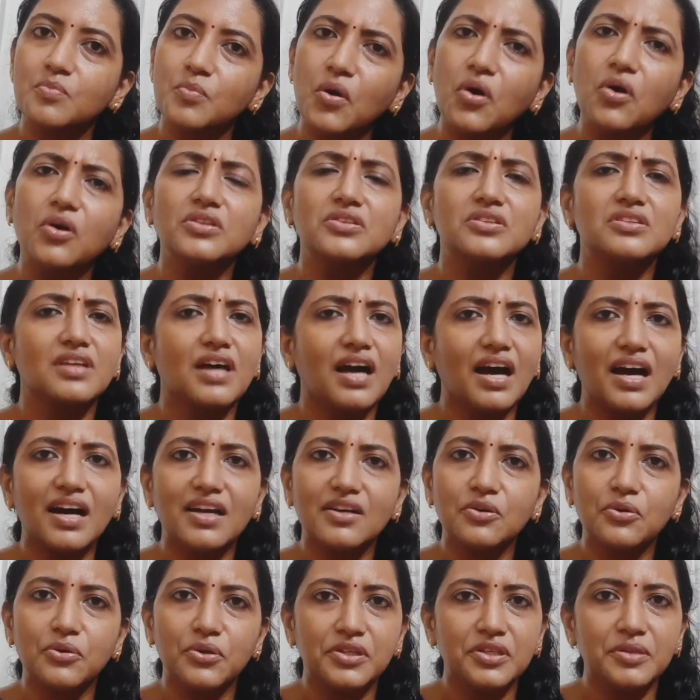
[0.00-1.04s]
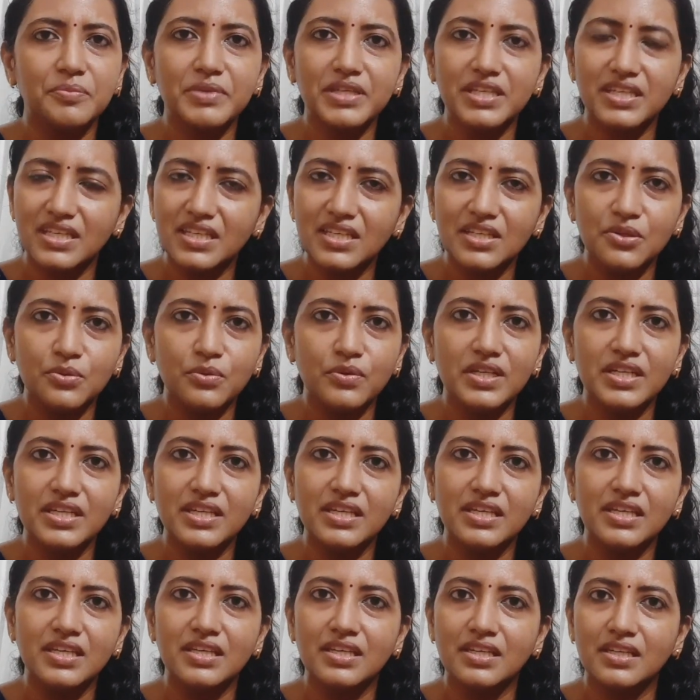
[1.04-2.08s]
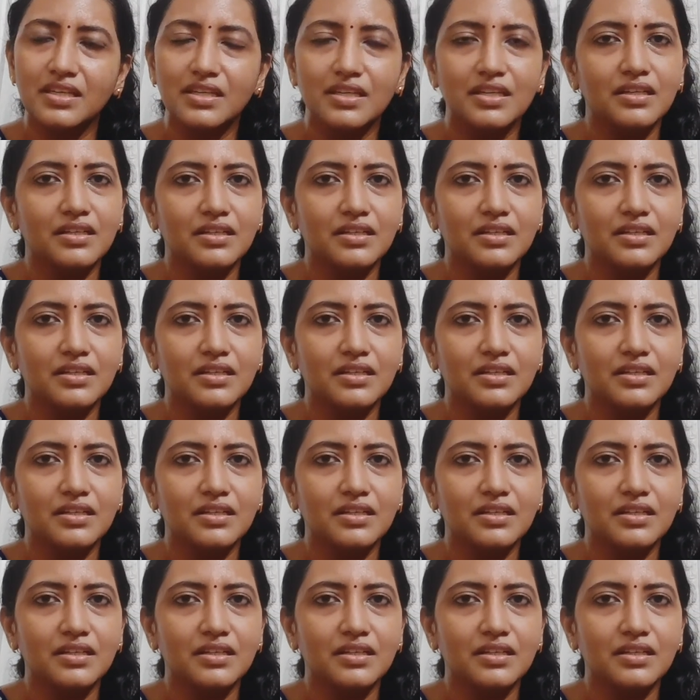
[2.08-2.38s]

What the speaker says: Both are going to be equally,